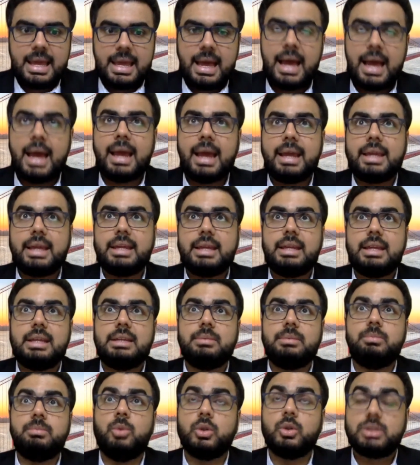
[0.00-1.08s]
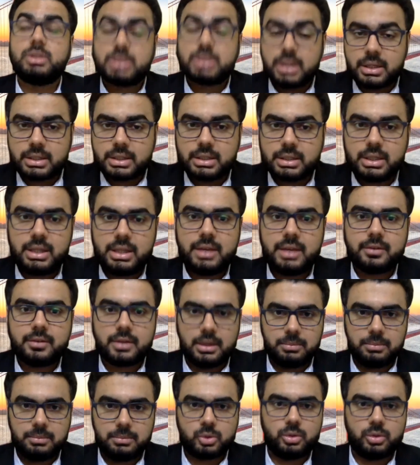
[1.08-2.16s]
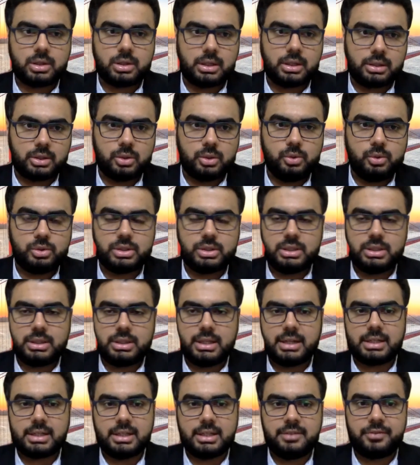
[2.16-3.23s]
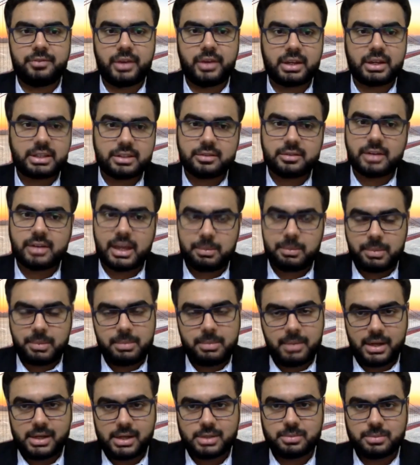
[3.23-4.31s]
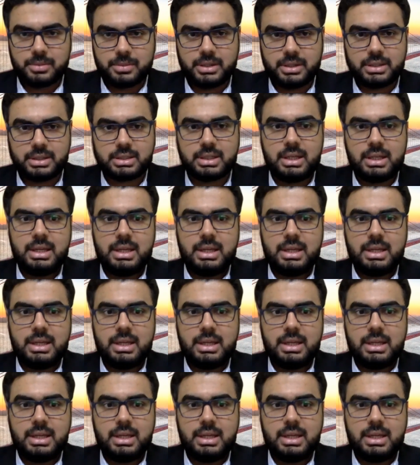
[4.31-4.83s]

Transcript: I most certainly have come to a conclusion that effective IP management